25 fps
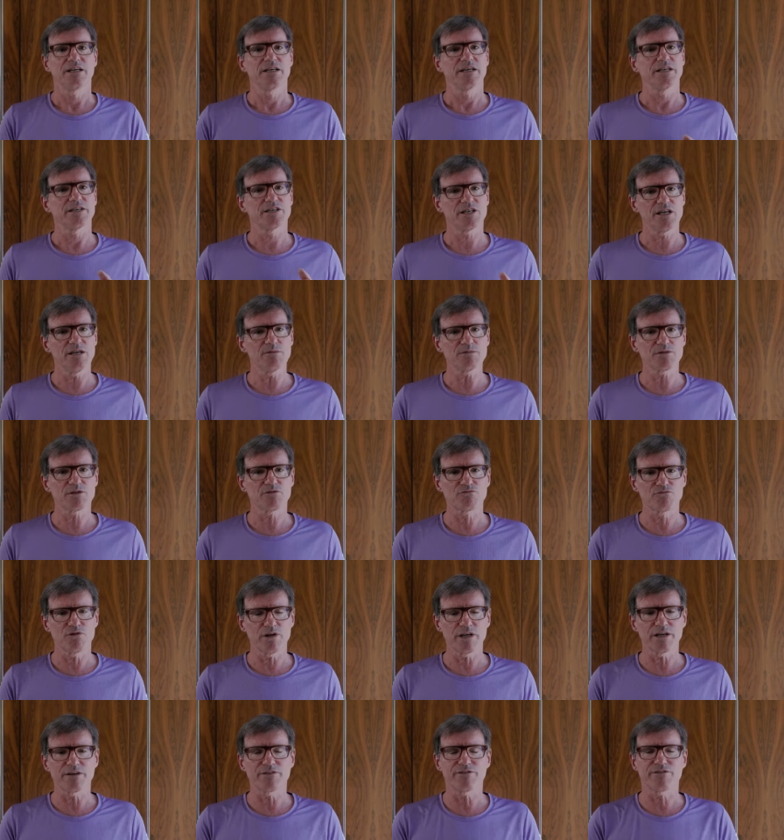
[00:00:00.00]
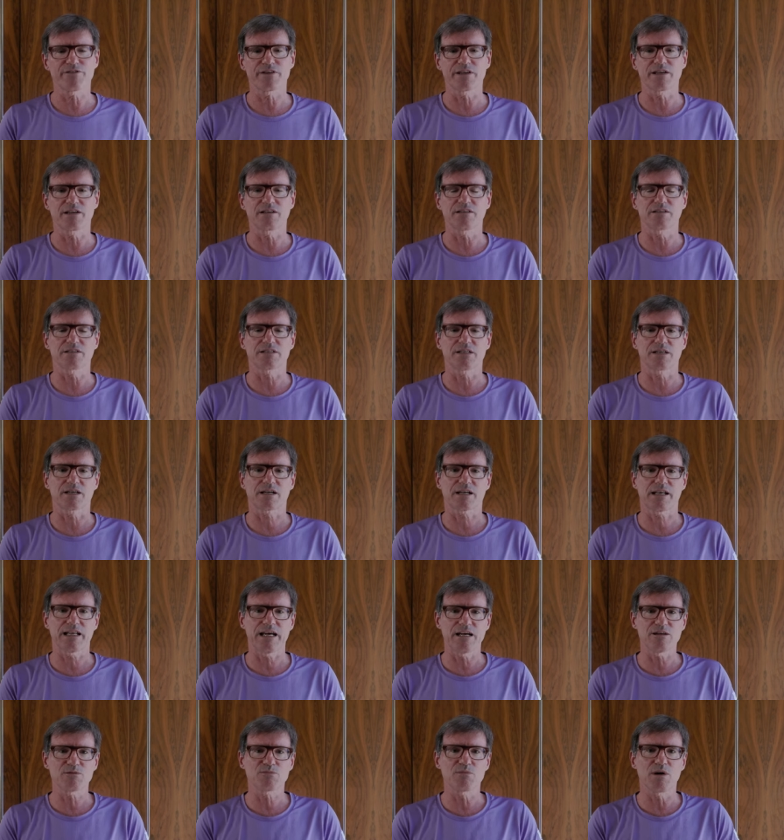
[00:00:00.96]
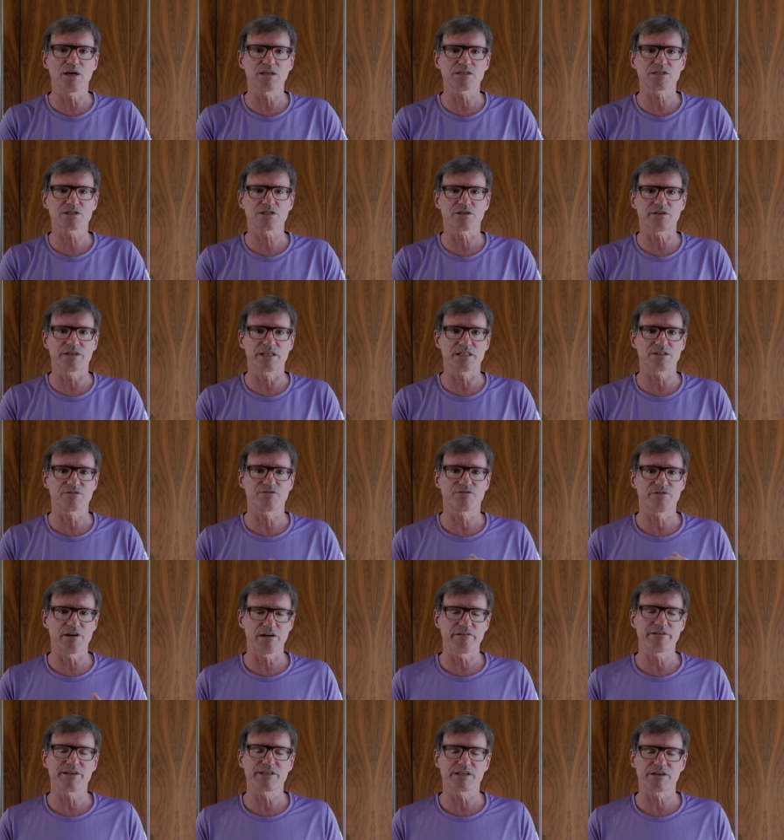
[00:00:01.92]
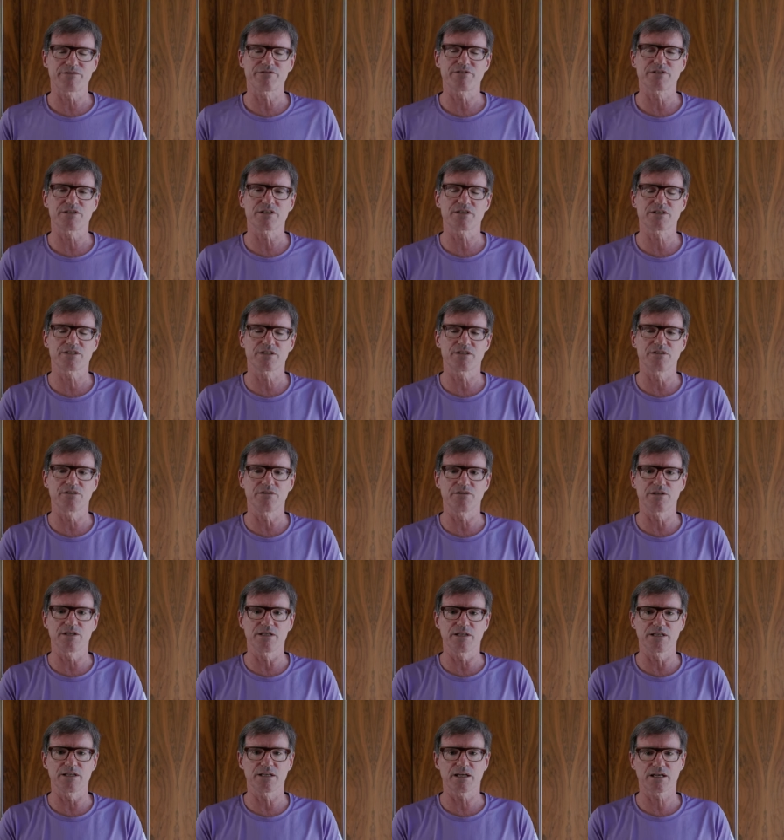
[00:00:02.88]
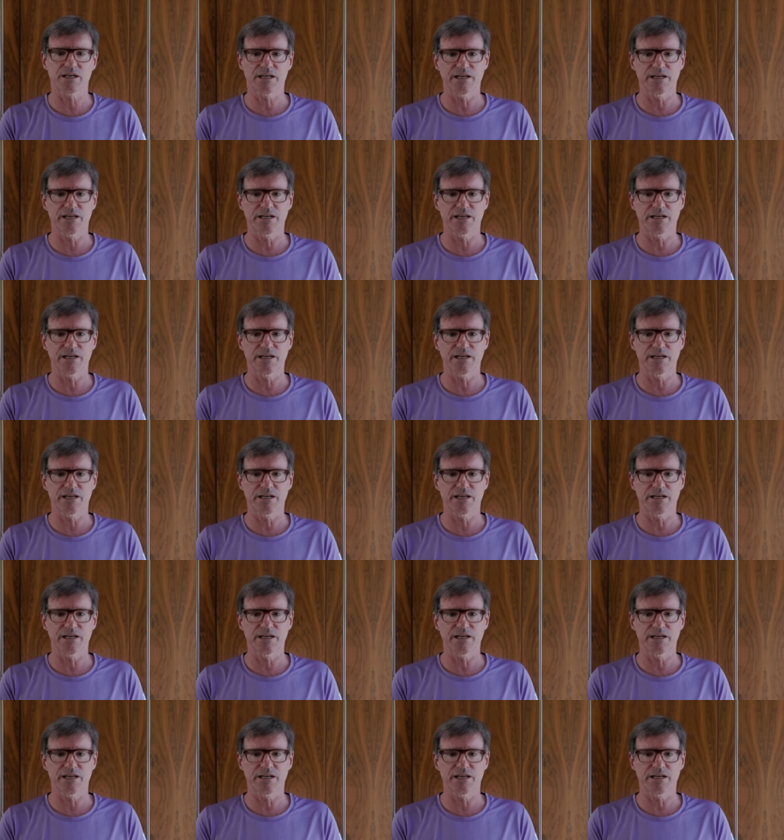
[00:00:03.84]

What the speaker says: In terms of the running feel, the Cloudmonster is very different to the